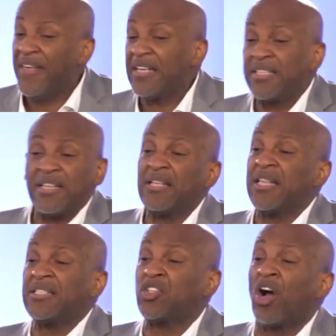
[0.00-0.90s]
This
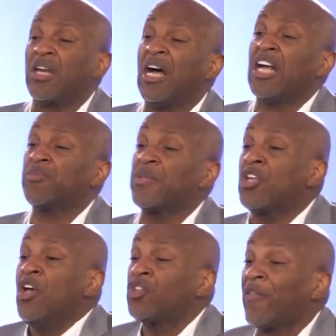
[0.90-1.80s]
is talking to
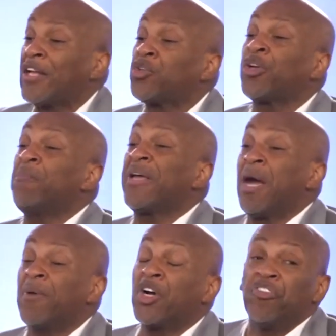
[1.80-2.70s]
husbands so that you can
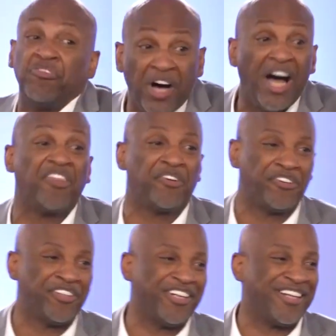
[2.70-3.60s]
become a good father.
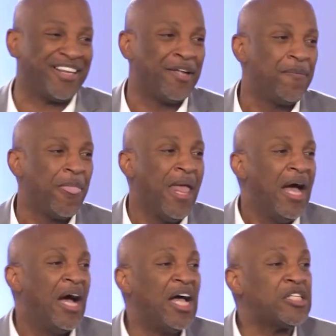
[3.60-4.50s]

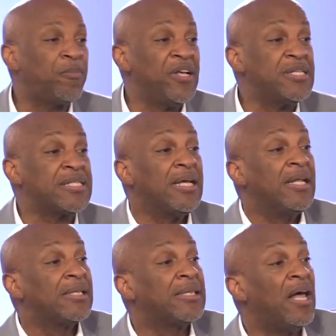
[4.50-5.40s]
Husbands,
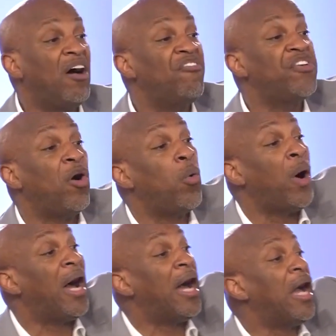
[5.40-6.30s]
love your
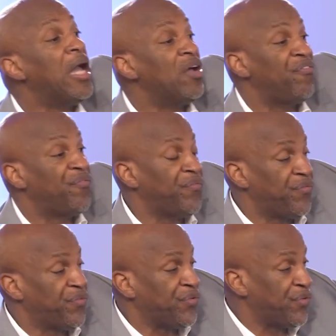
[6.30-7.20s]

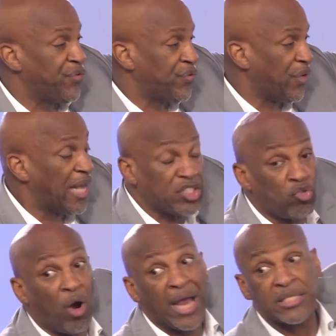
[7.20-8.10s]
wives as
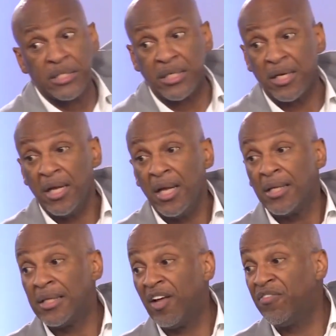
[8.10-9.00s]
Christ
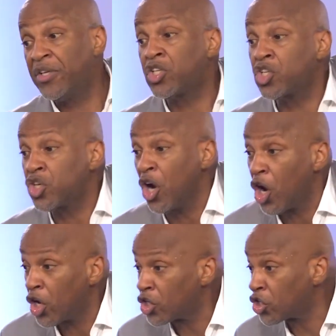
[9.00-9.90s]
loved the
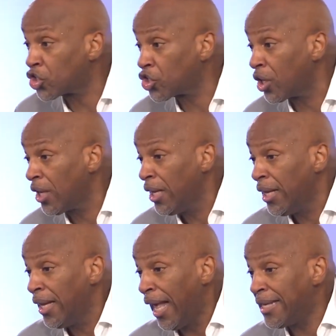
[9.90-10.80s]
church
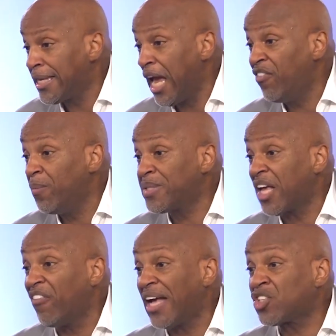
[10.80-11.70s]
and gave
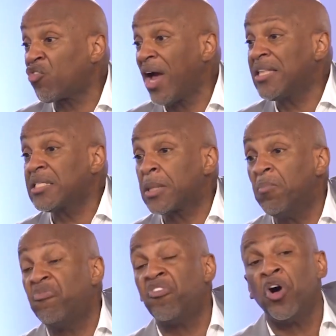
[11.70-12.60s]
himself as a
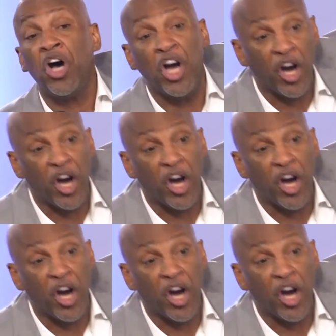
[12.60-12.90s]
ransom for